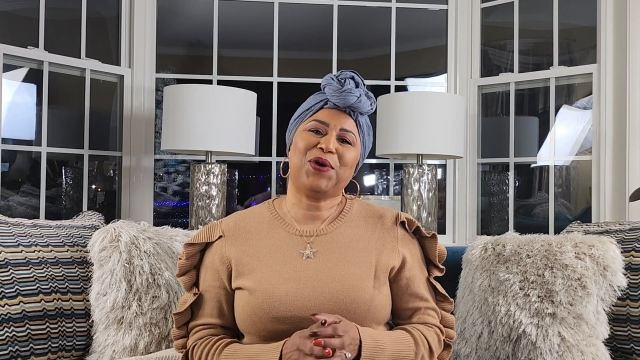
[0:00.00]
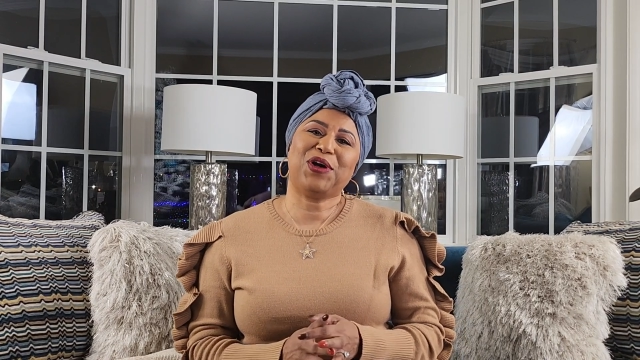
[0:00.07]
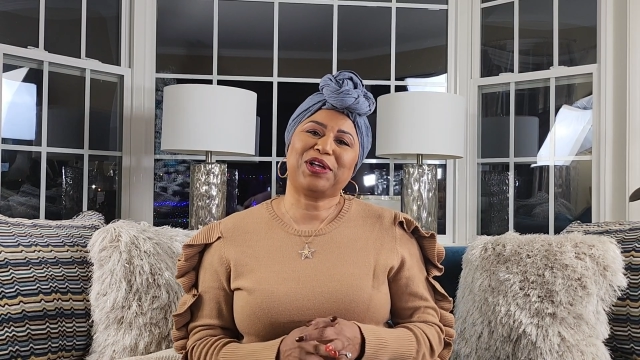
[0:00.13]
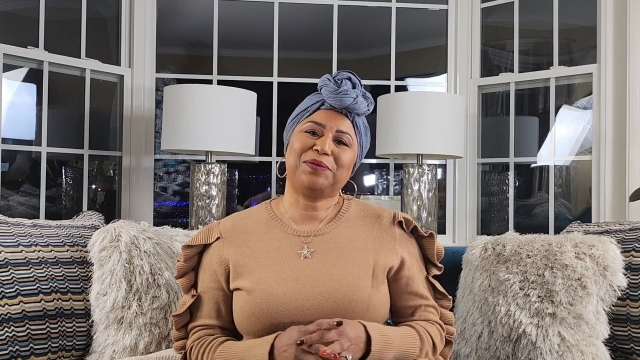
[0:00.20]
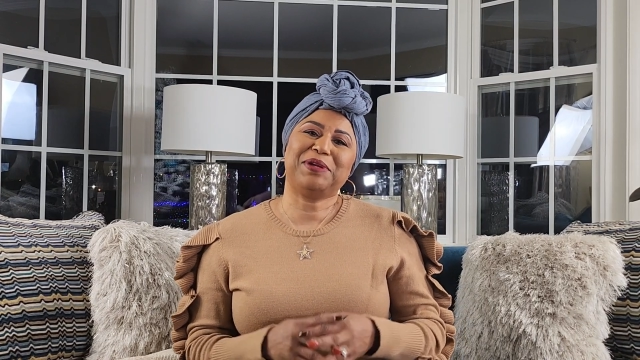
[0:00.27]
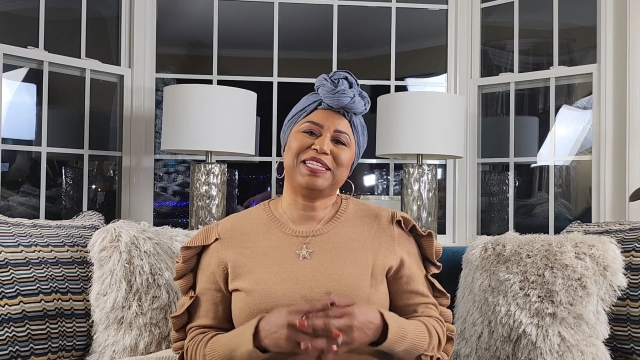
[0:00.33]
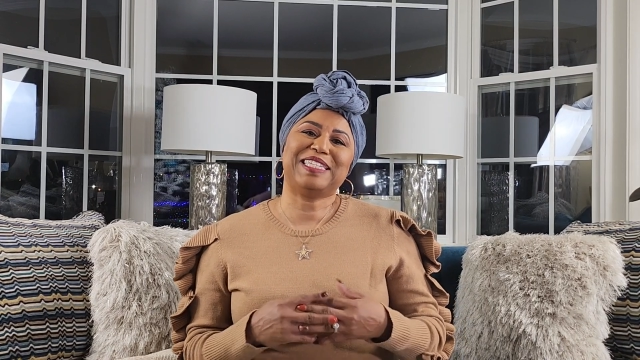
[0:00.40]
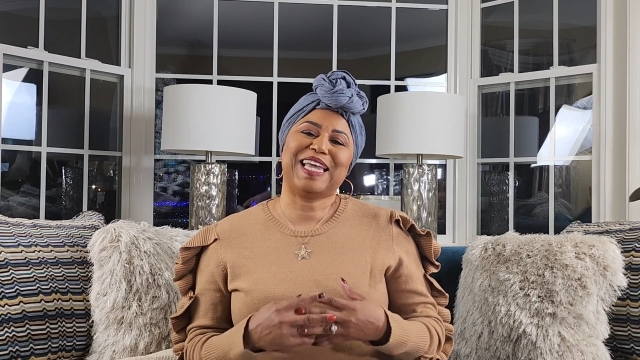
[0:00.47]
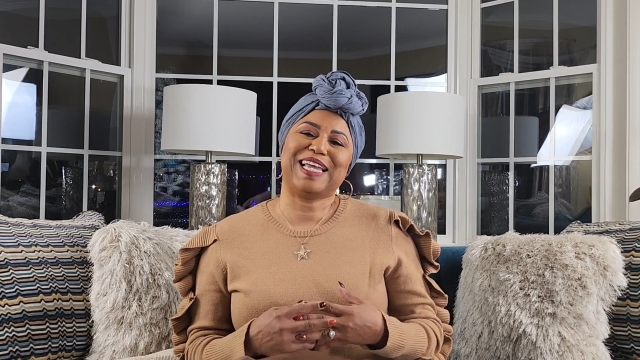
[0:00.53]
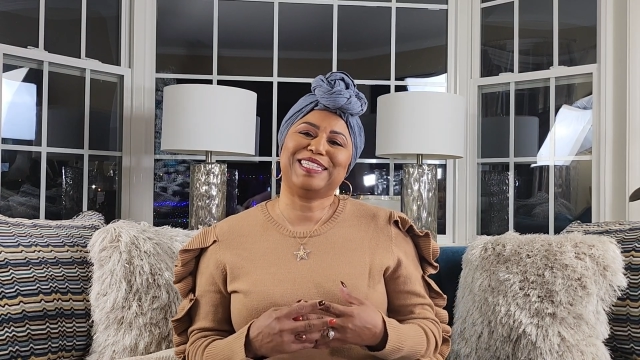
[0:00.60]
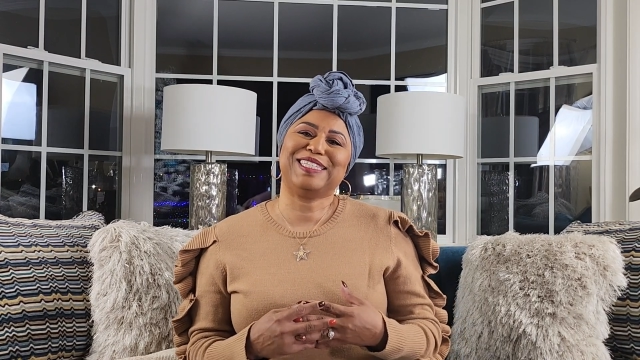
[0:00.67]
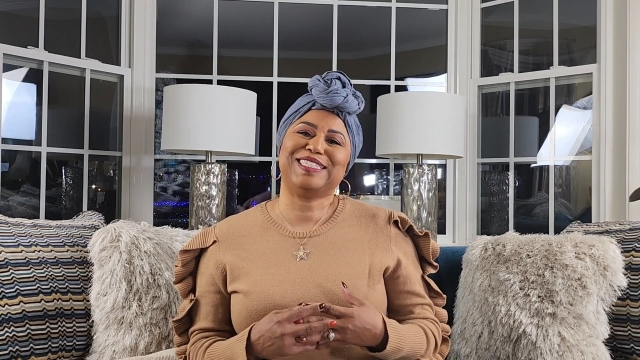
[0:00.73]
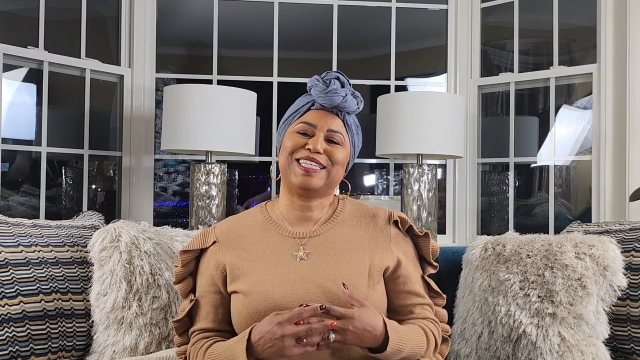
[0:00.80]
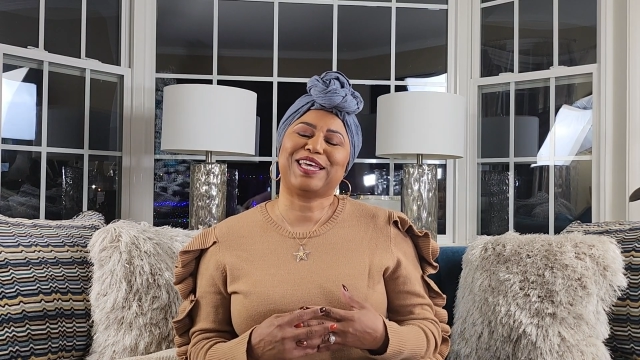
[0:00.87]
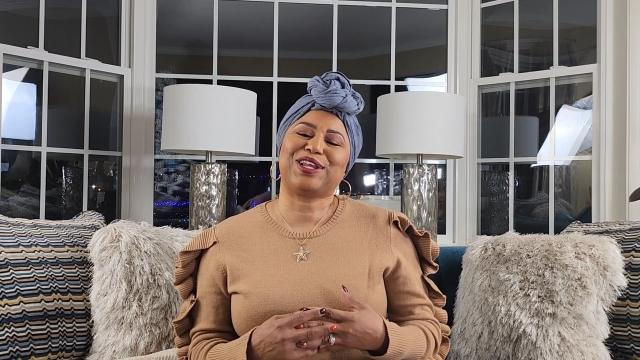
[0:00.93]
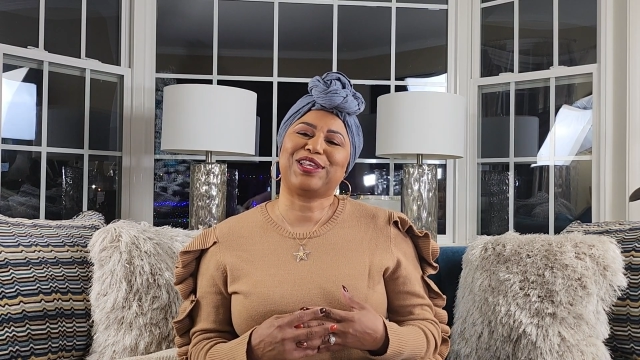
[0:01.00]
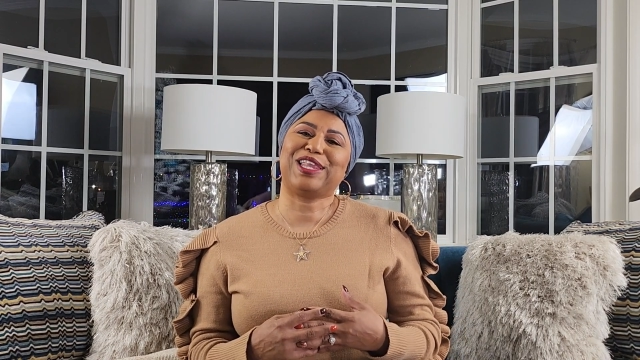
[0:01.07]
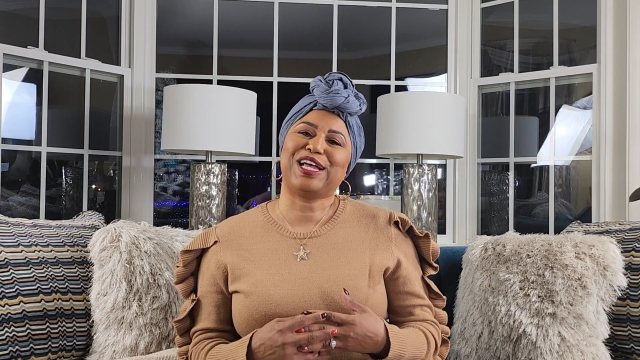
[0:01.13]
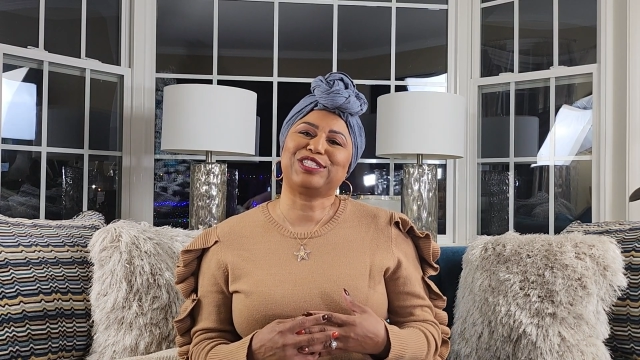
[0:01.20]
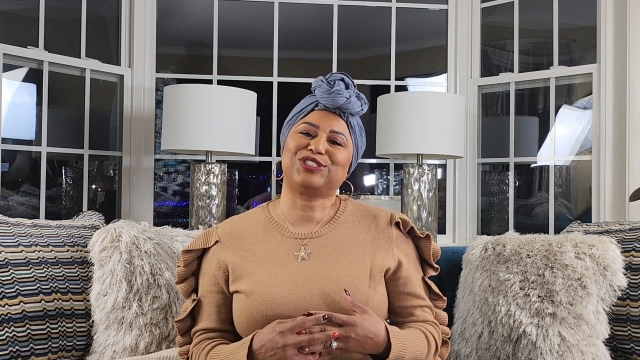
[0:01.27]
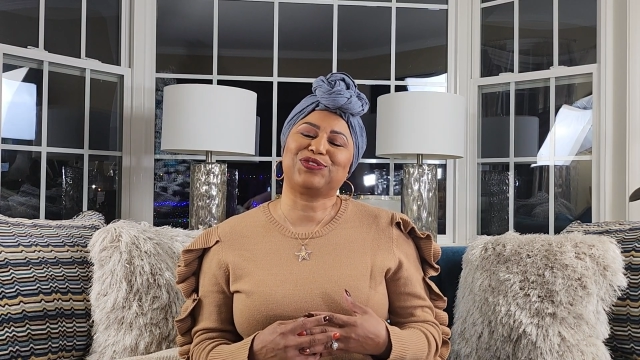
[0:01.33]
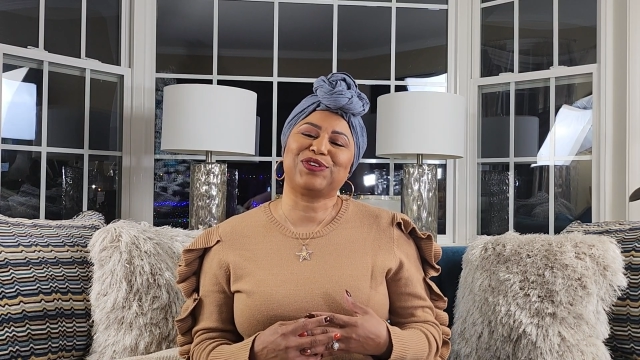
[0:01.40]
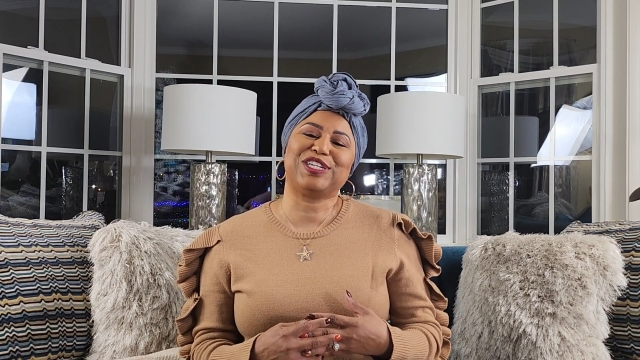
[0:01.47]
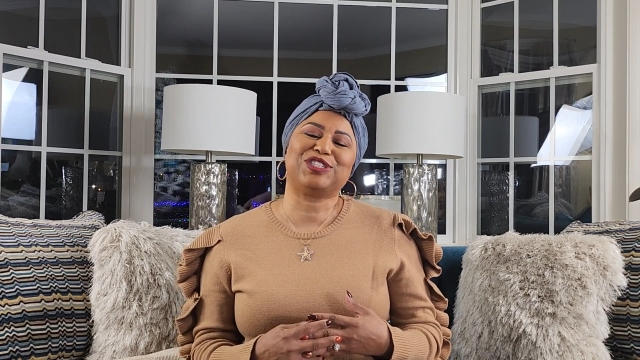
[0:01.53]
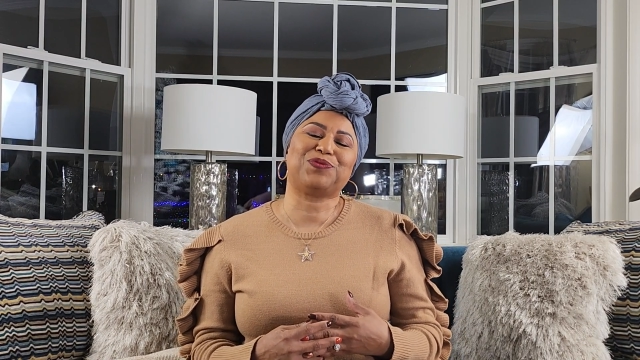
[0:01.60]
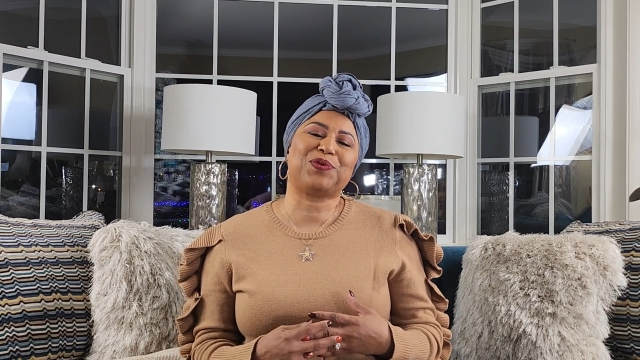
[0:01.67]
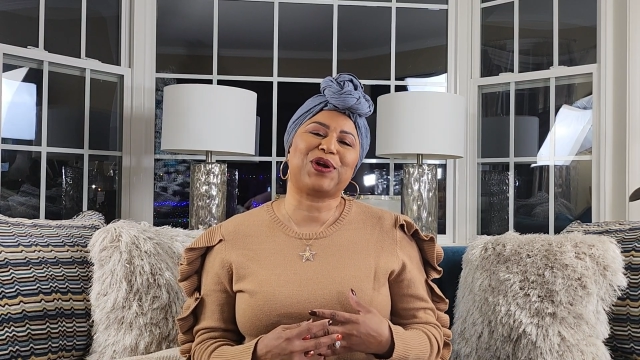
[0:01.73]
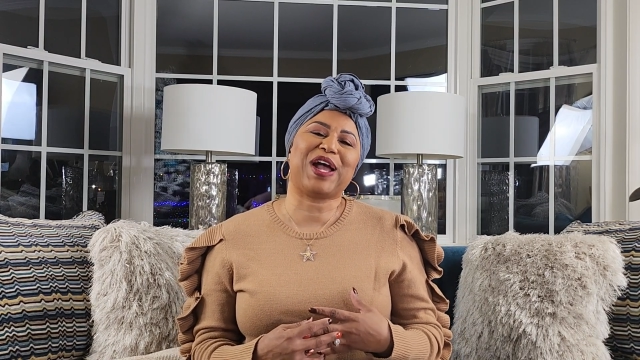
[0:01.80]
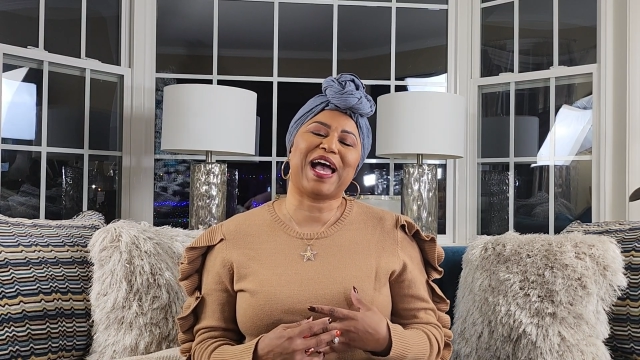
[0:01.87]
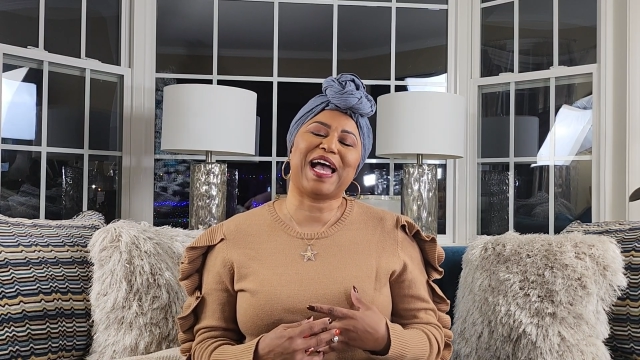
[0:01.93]
welcome to Tangy Subtle Luxuries,
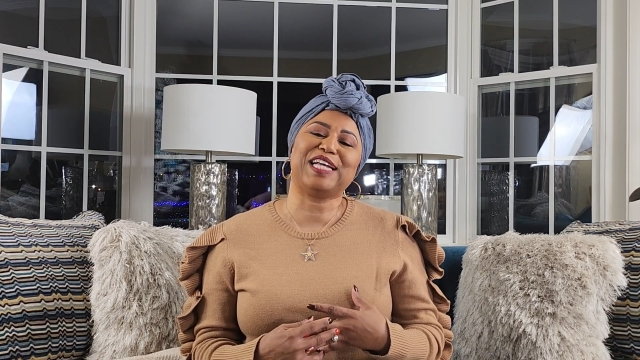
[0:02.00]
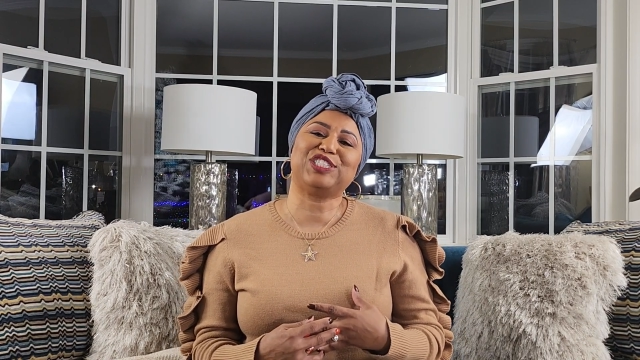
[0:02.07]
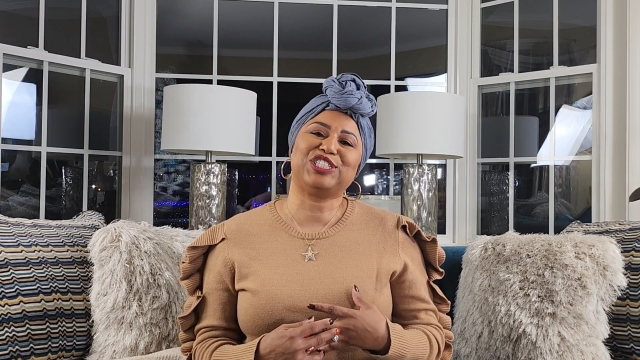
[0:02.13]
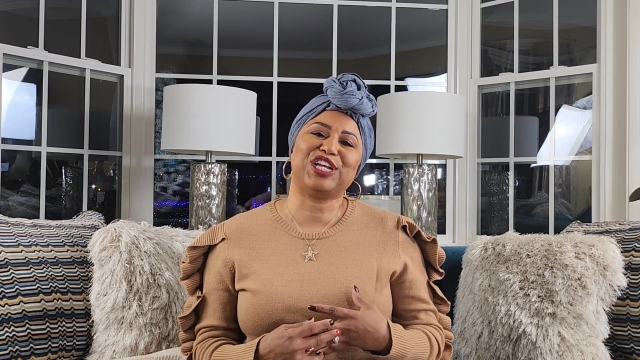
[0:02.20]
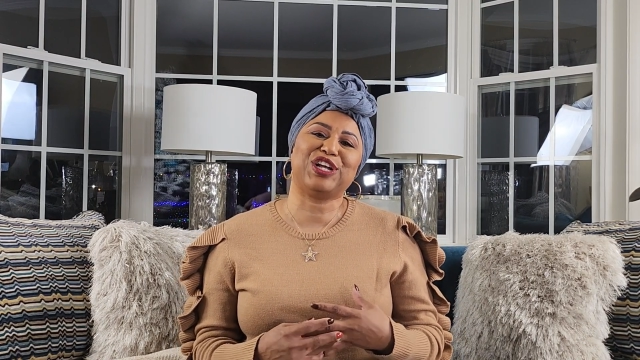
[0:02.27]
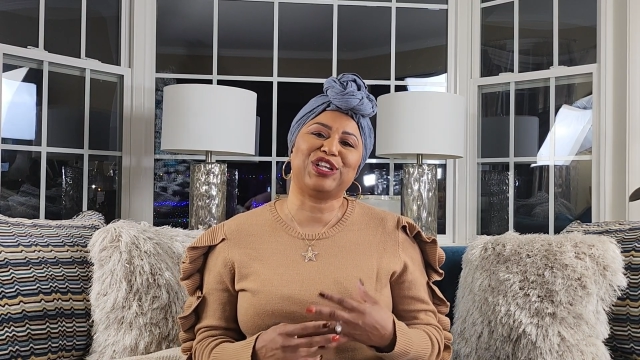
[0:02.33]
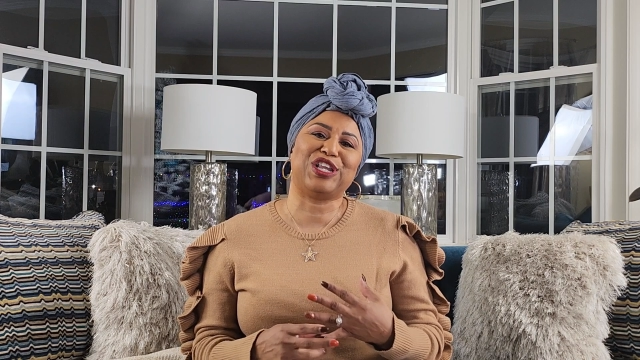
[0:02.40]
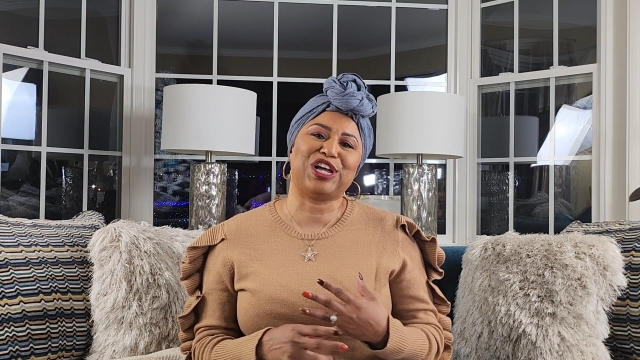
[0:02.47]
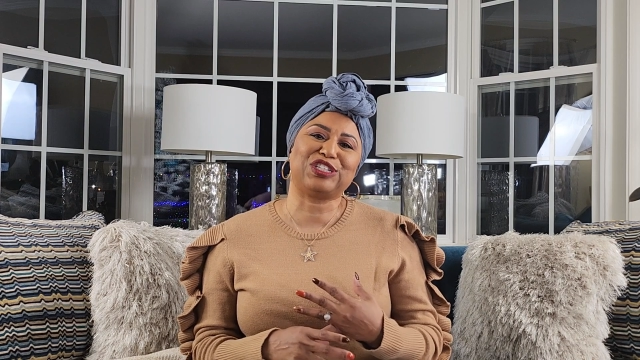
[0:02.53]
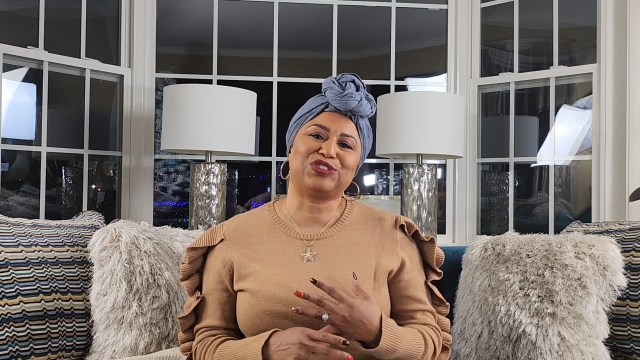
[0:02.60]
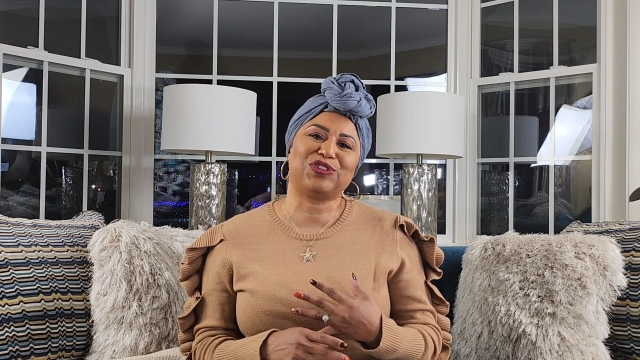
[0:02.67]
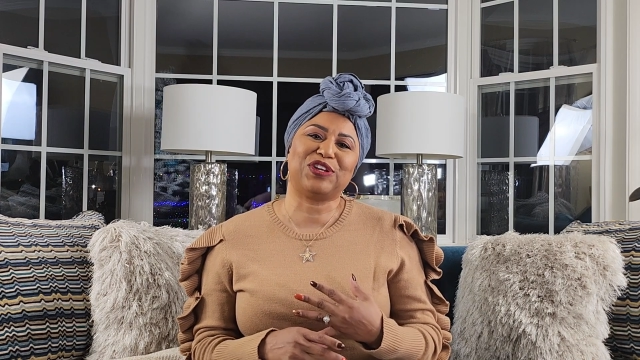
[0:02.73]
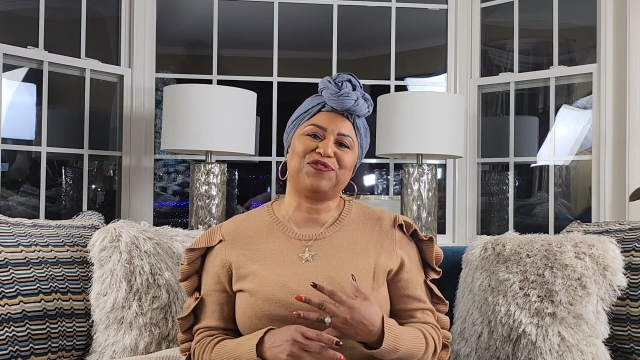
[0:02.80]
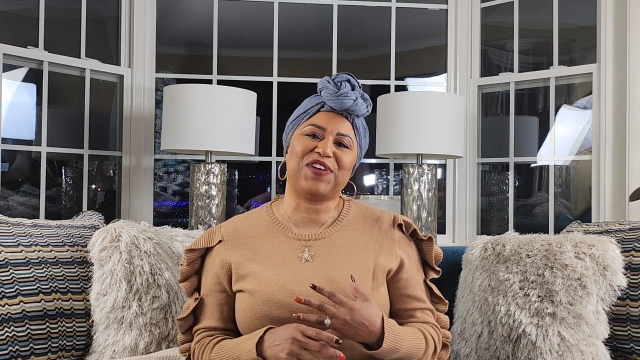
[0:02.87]
where I share luxury,